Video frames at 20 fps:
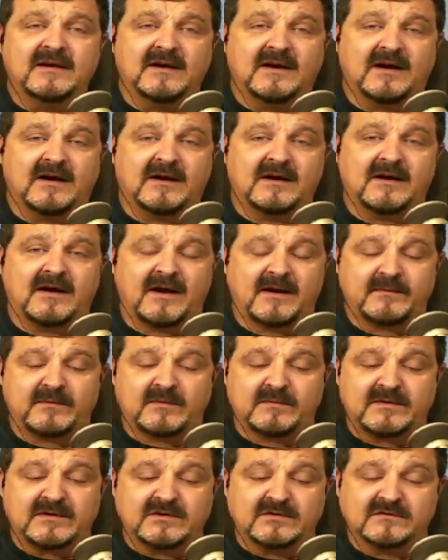I happen to
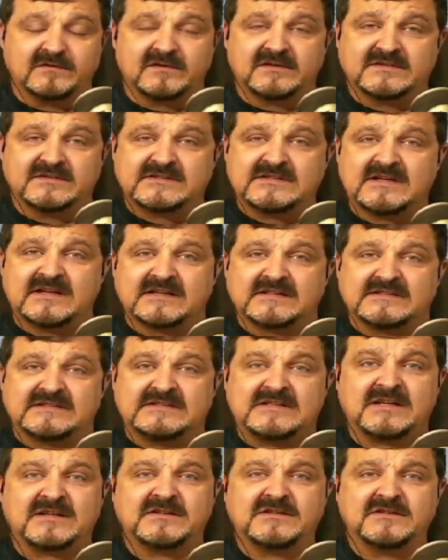be using
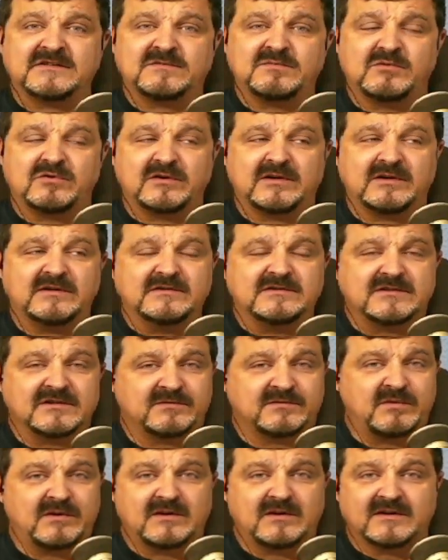CS6 this morning
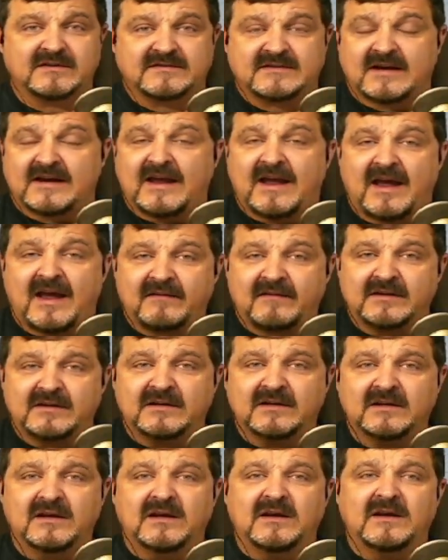just because I have it,
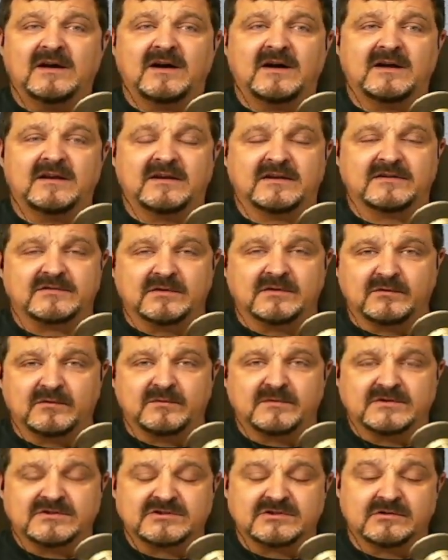and that's why I'm going
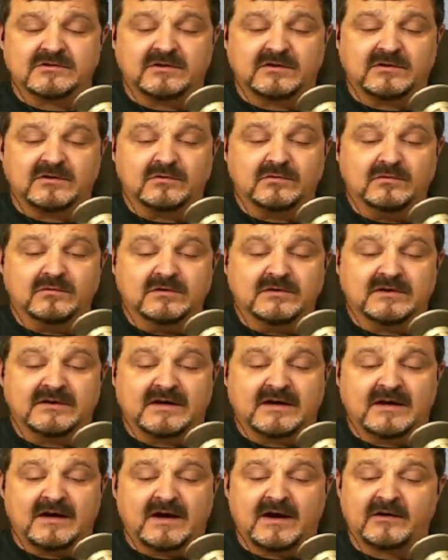to be showing you
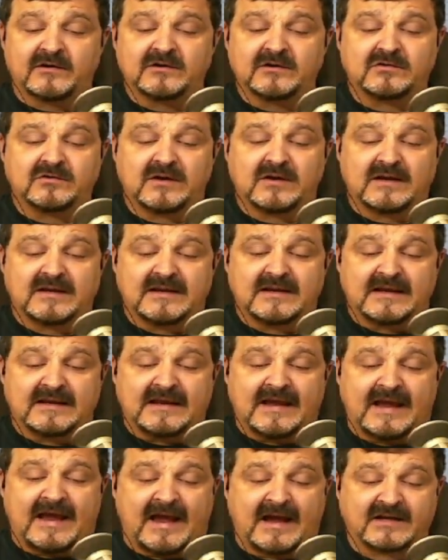how to create
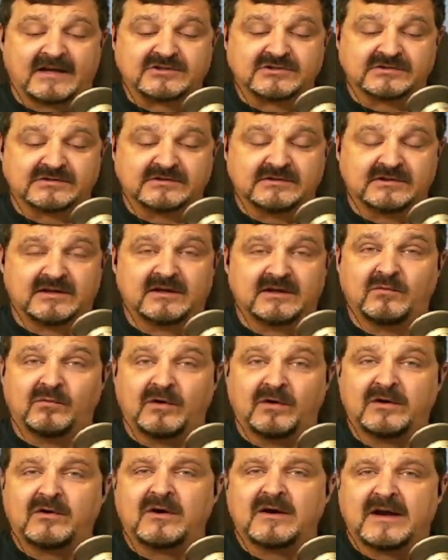an action, and
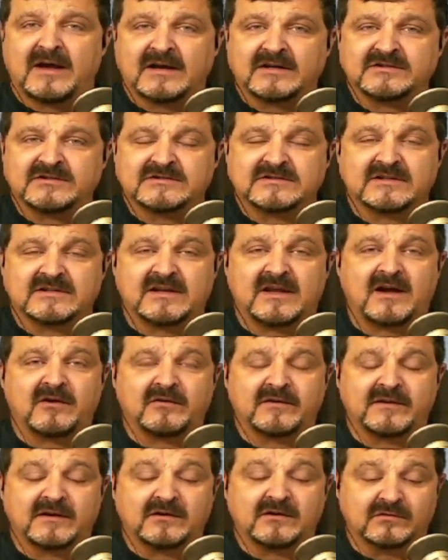what are actions and how
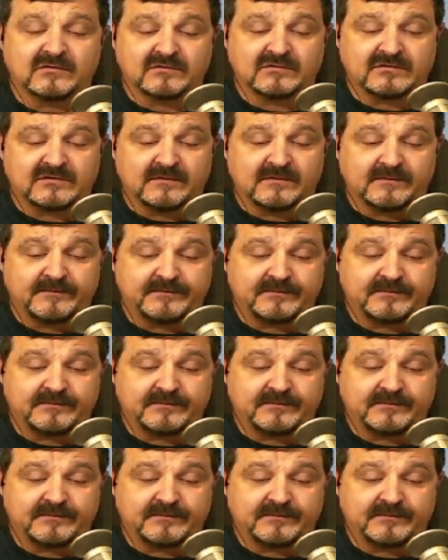are they used.